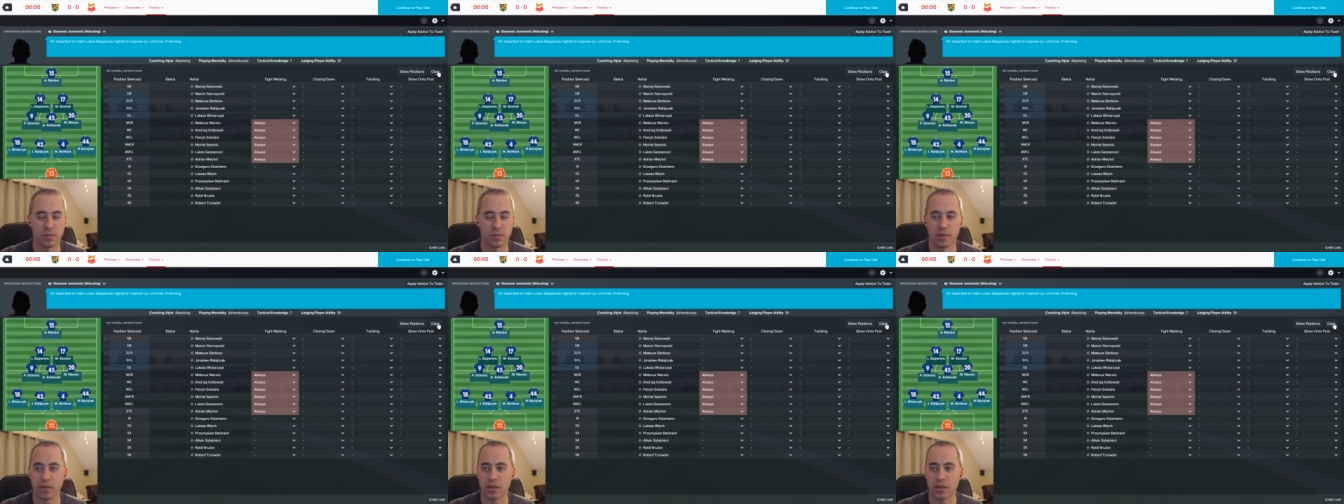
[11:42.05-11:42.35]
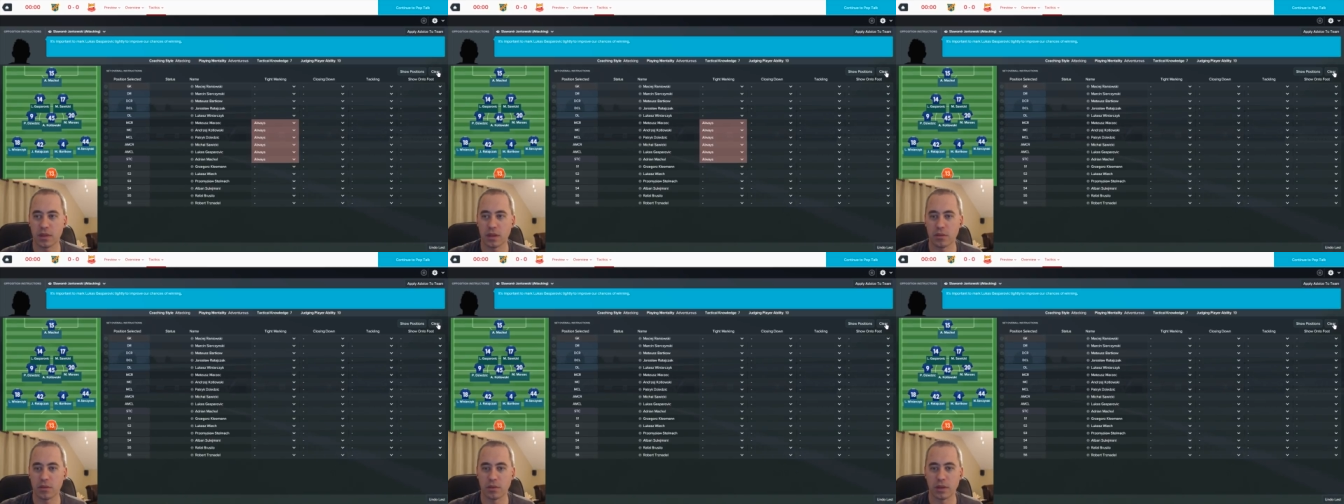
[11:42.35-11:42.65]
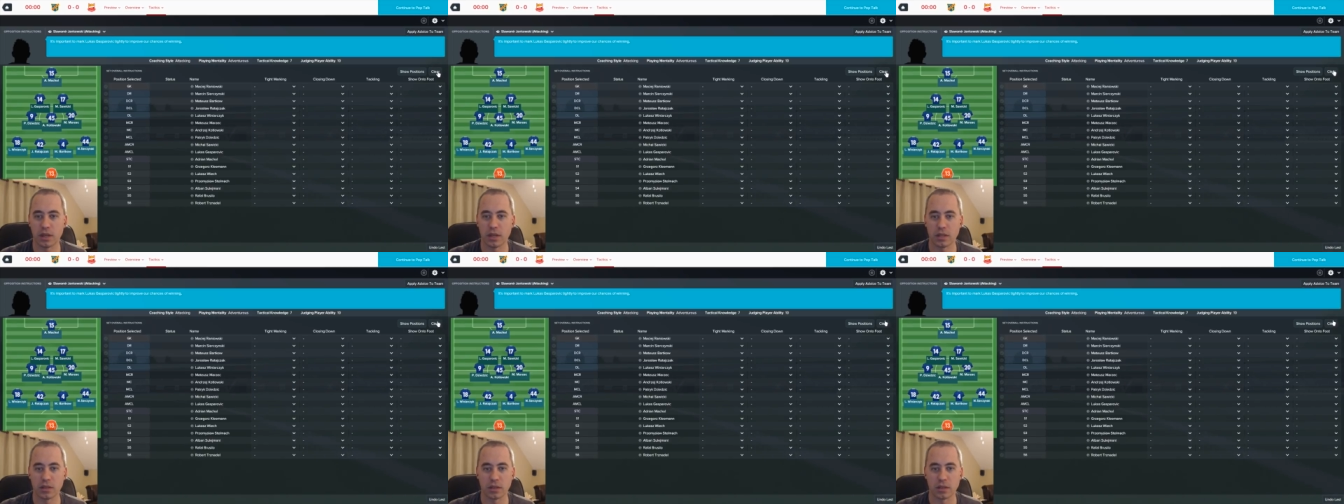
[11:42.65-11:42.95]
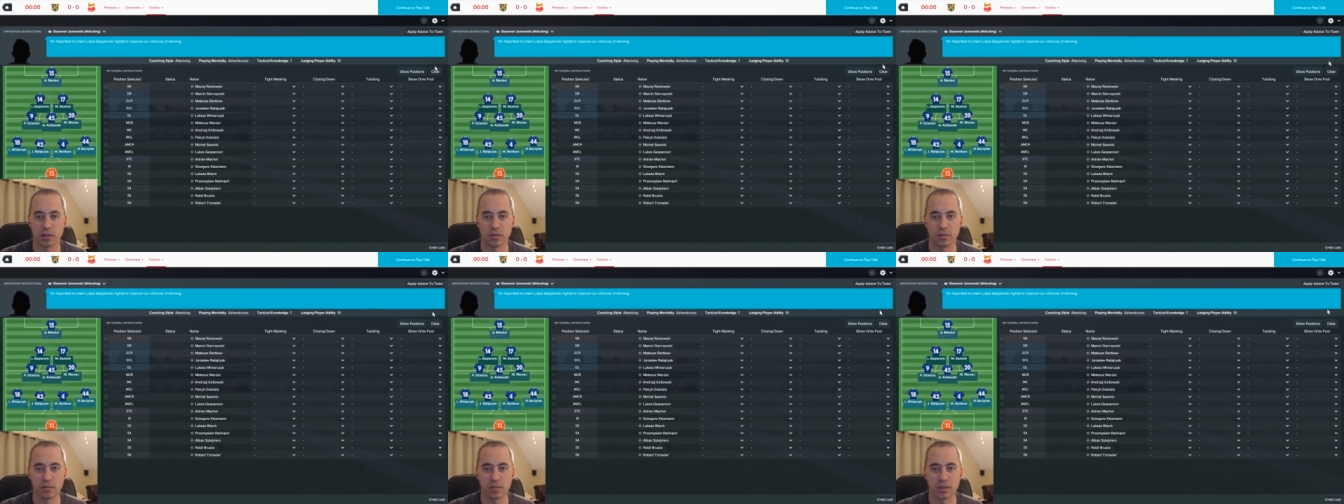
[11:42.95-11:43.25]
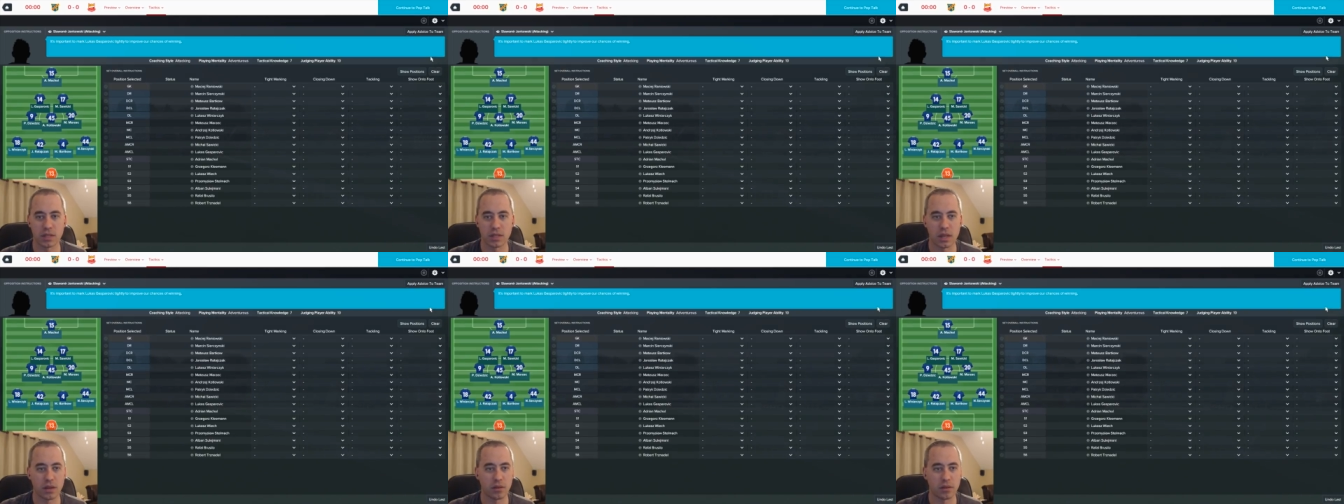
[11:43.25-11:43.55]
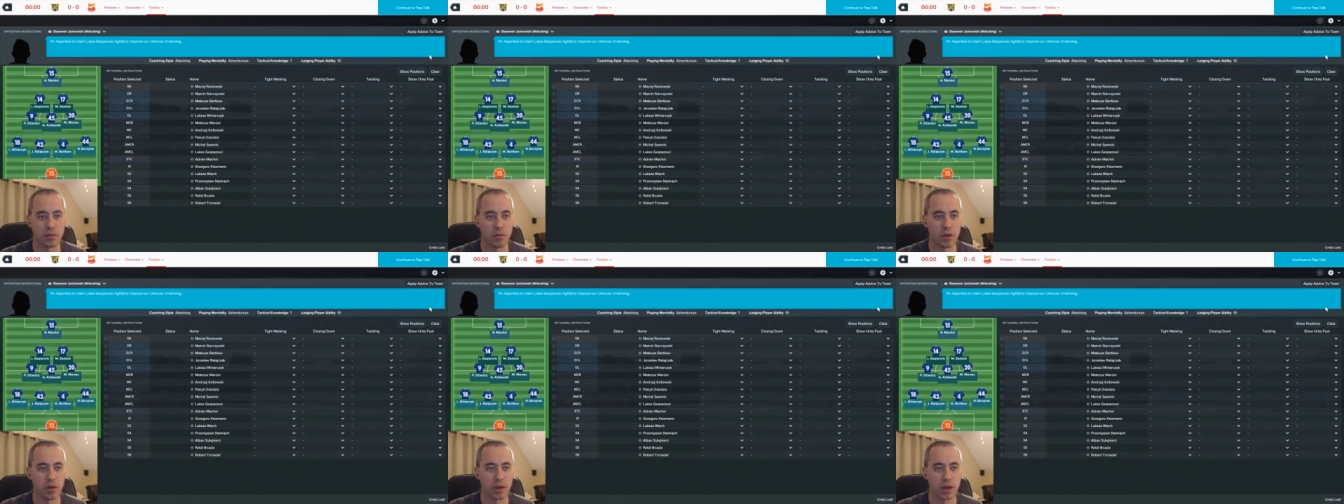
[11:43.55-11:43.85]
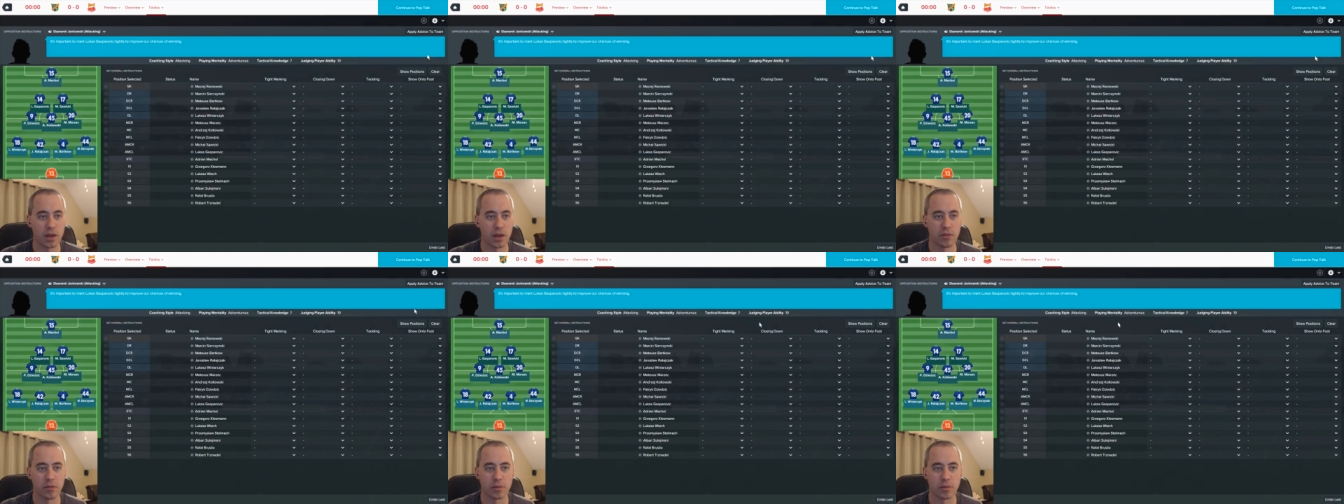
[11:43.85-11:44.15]
think we need to tightly
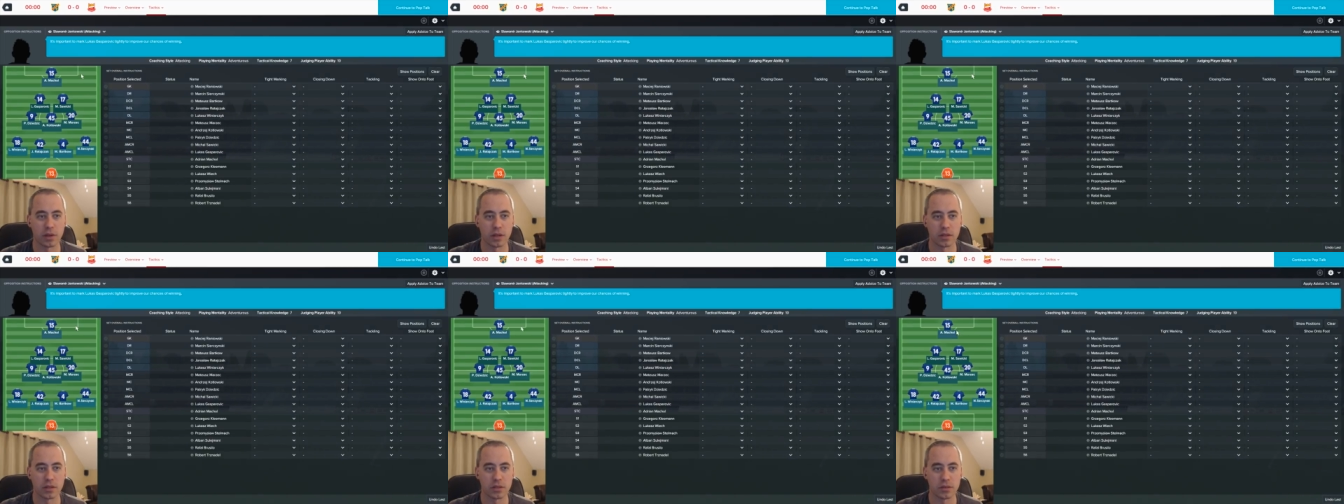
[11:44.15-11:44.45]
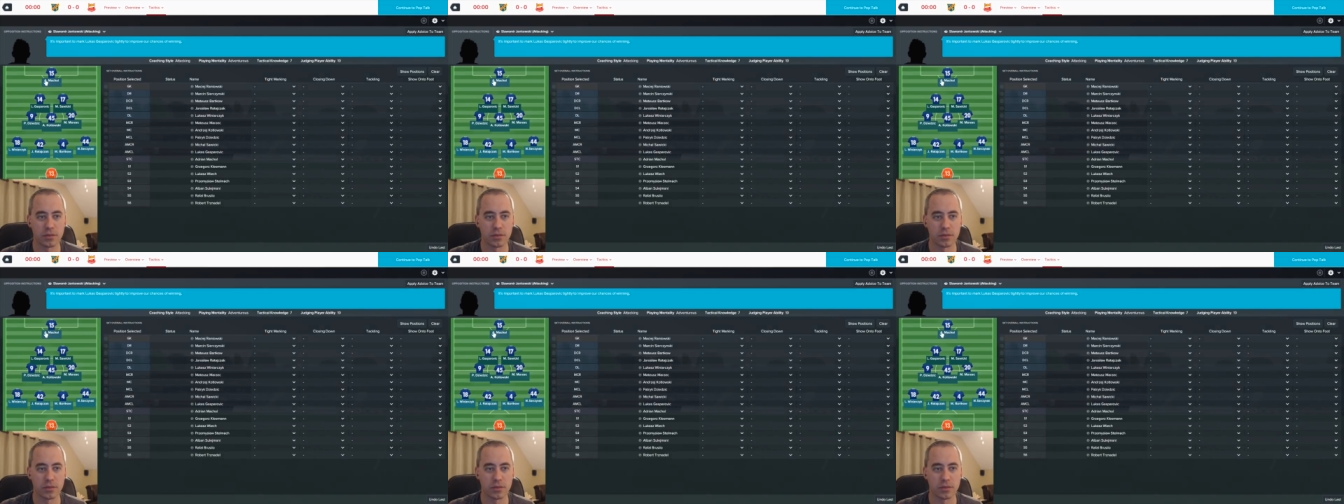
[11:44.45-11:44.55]
mark everybody, do